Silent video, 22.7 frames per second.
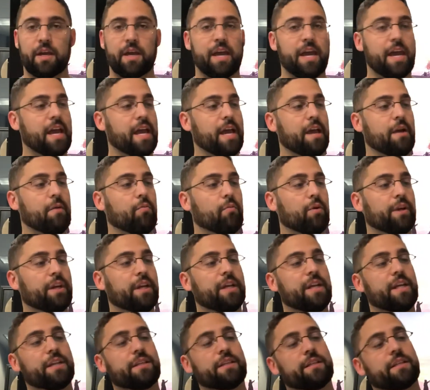and what
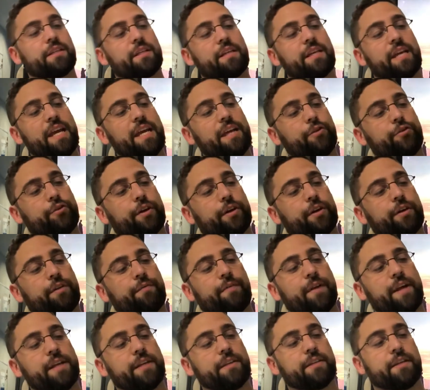it is, it's an 8-trigger
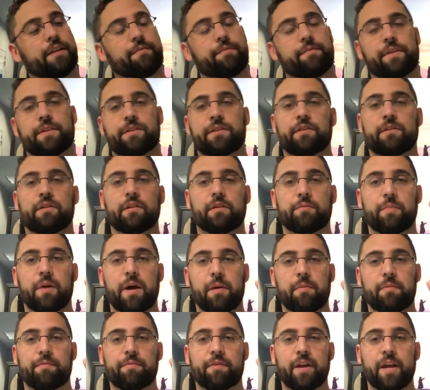device that fits into the
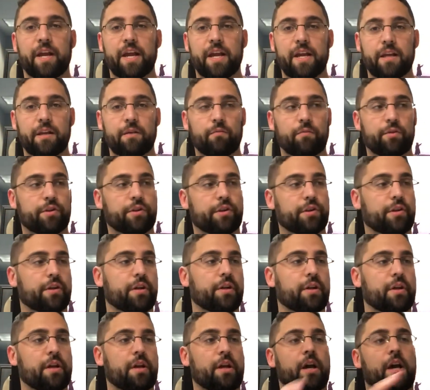palm of your hand, which
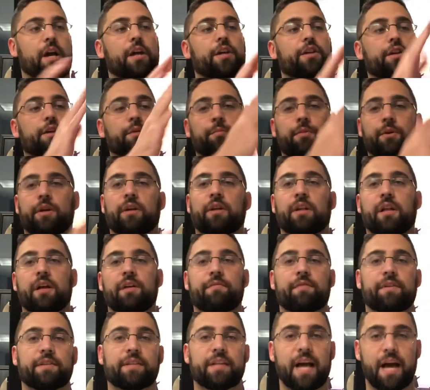you can put a
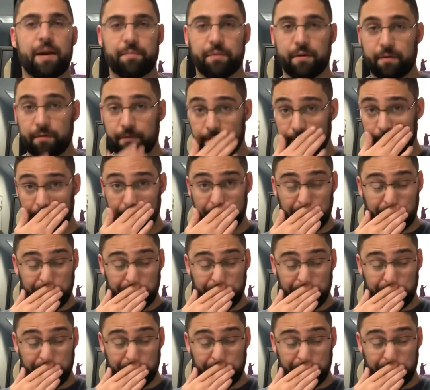glove on top of.